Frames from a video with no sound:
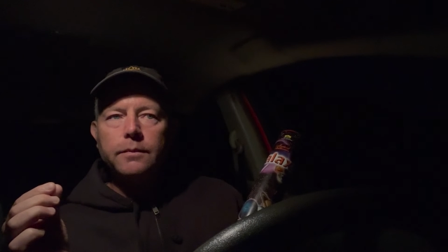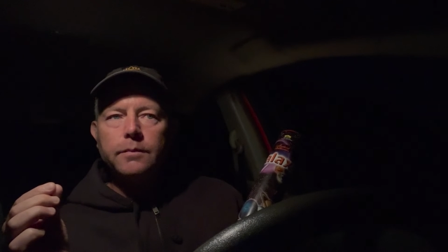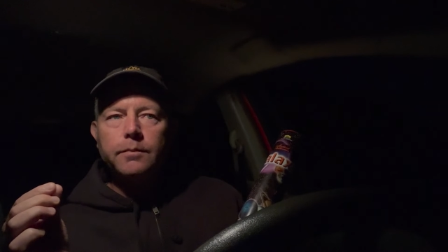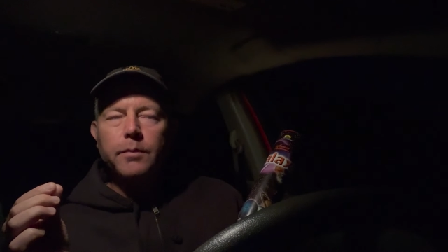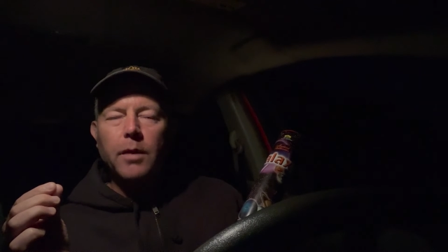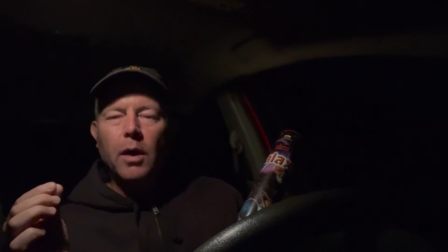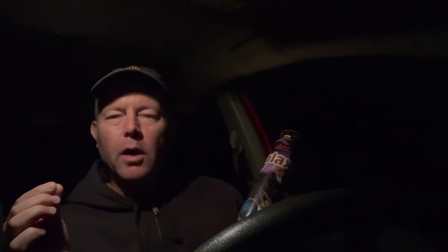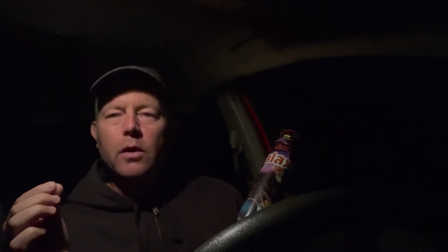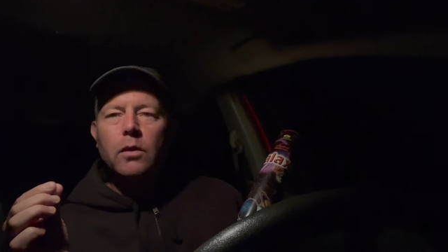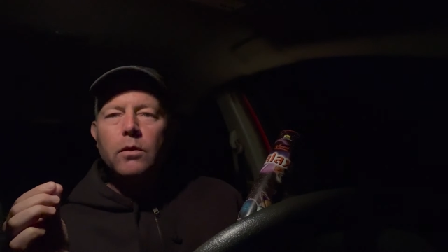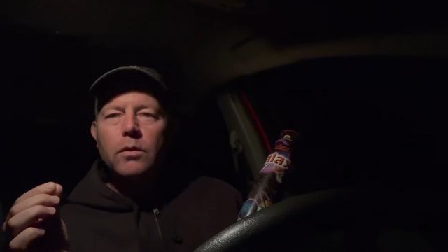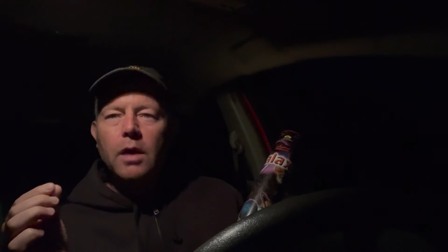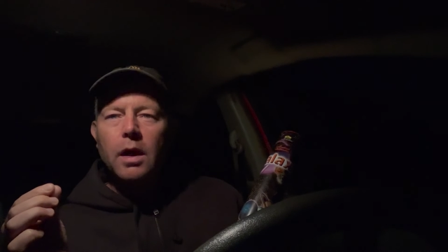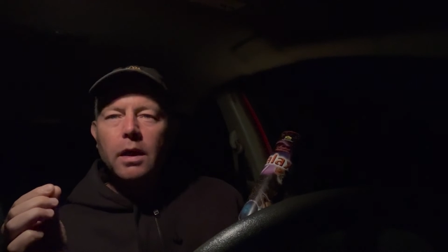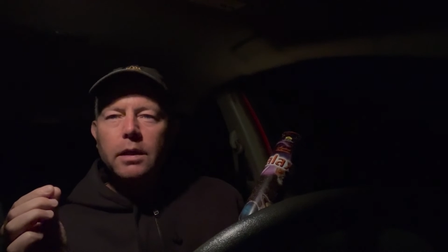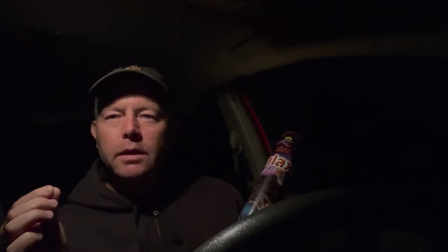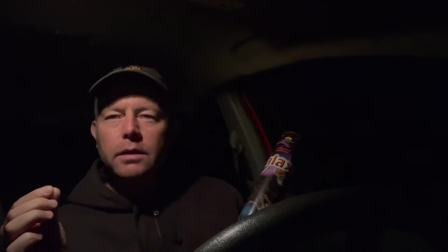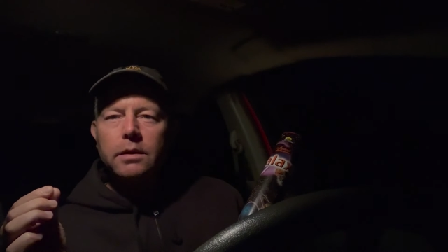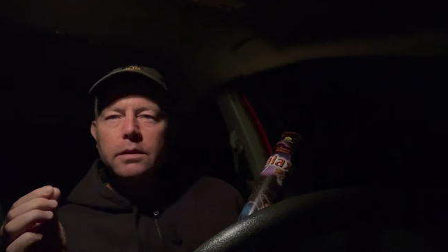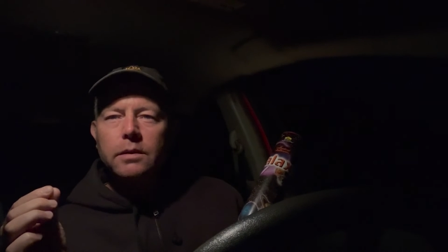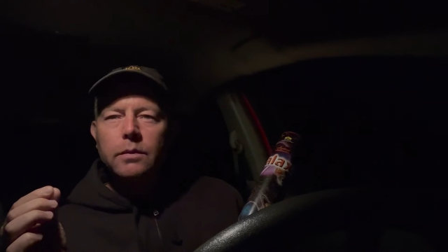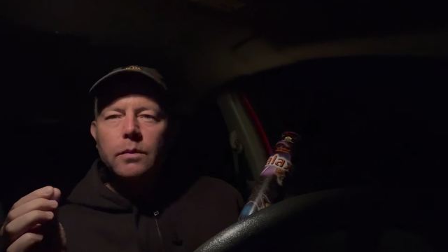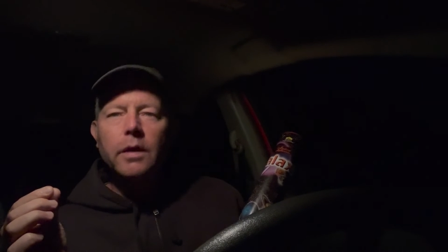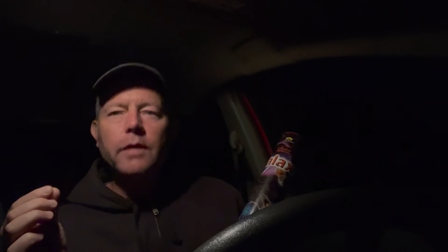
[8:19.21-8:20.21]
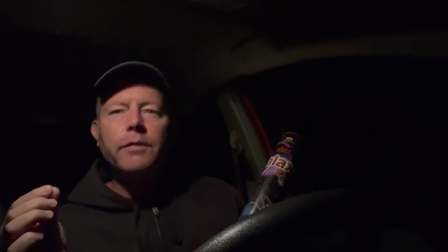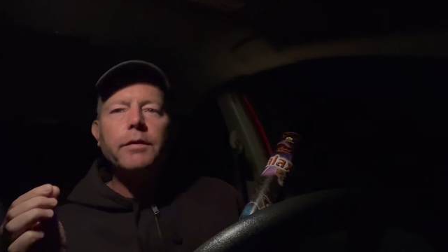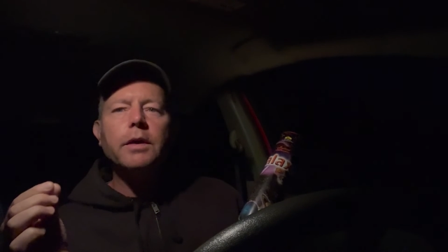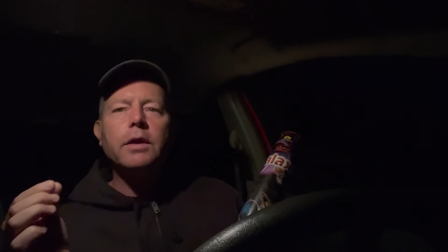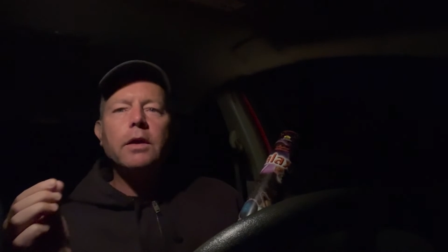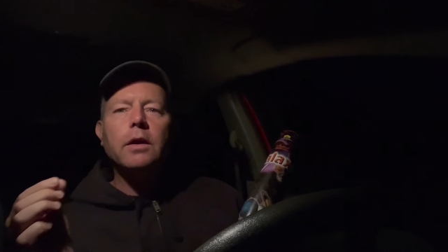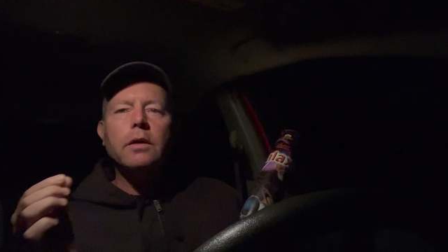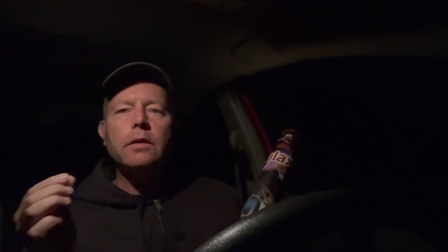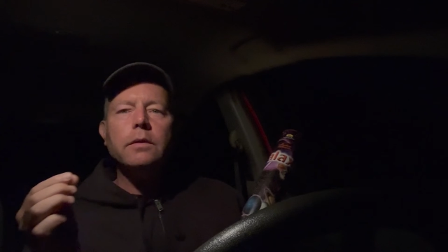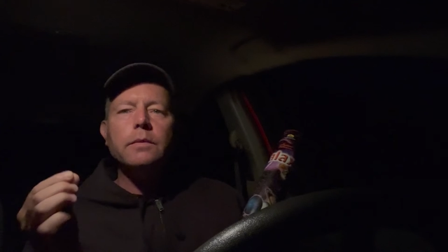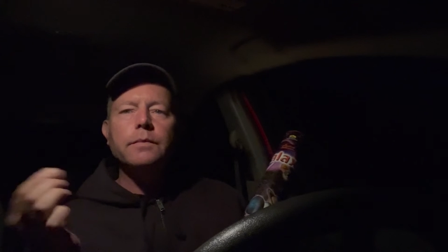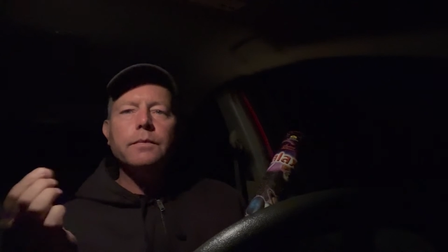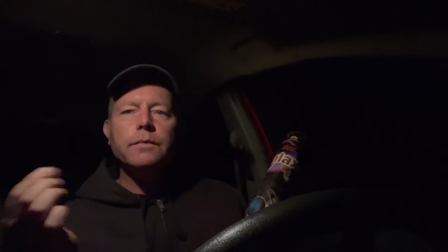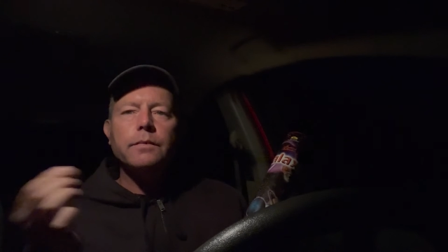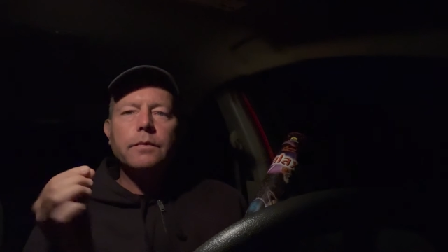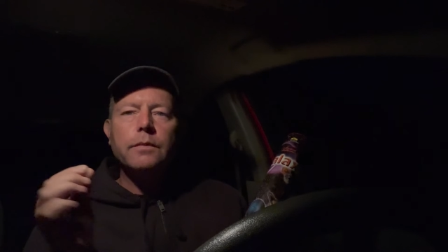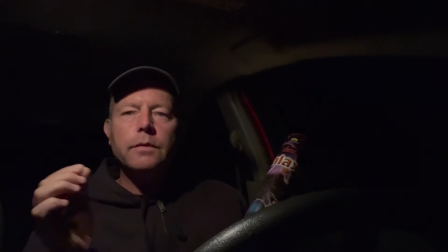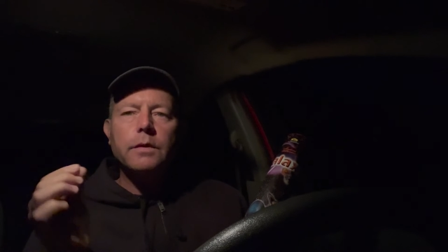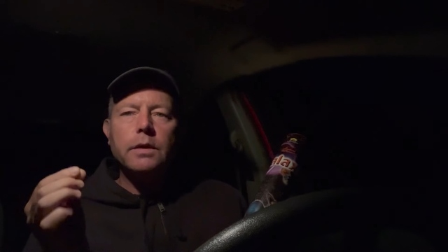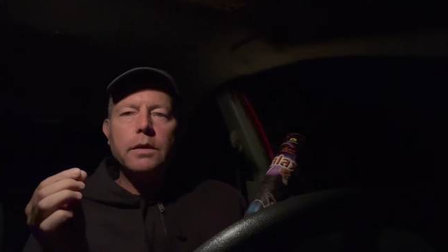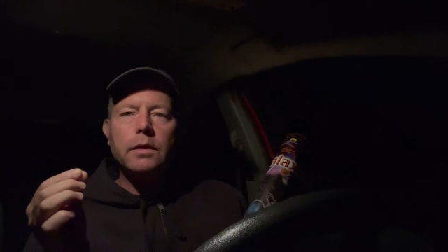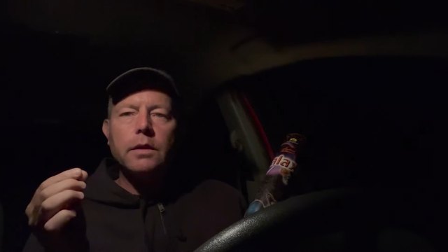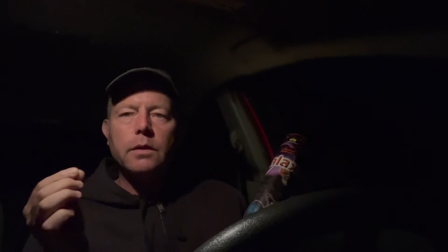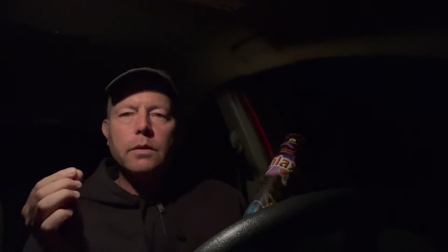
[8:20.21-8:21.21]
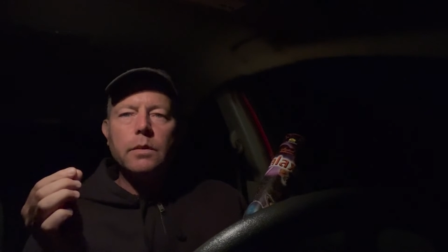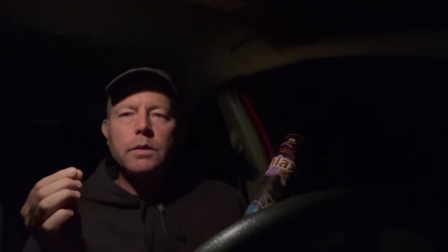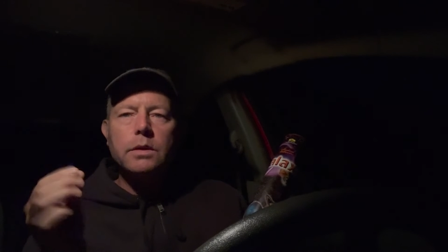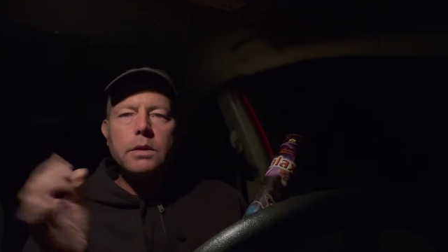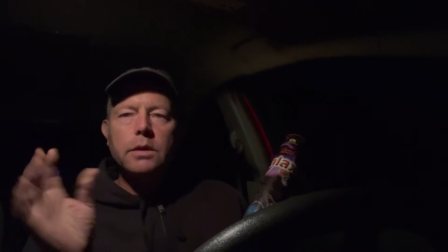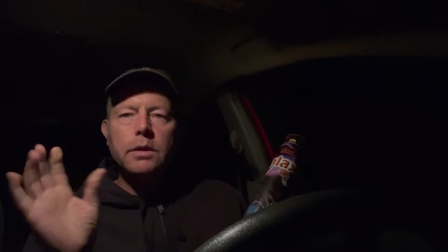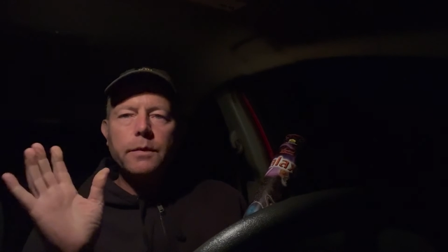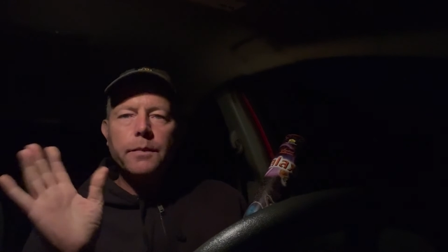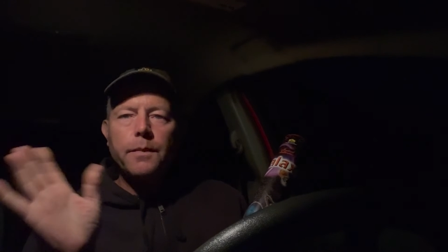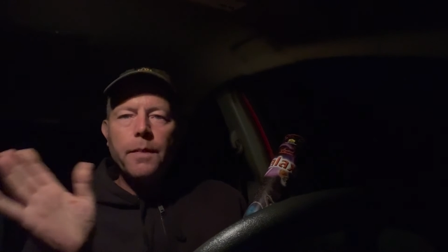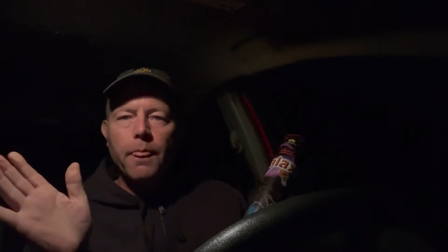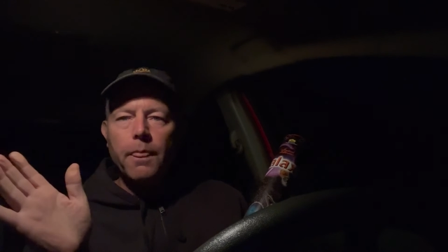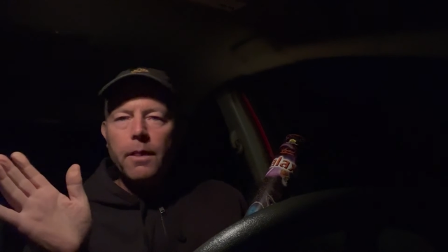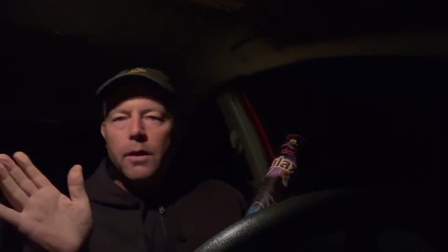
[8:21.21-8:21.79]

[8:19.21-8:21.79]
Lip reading: bottle rockets, whatever you call them, the little ones there.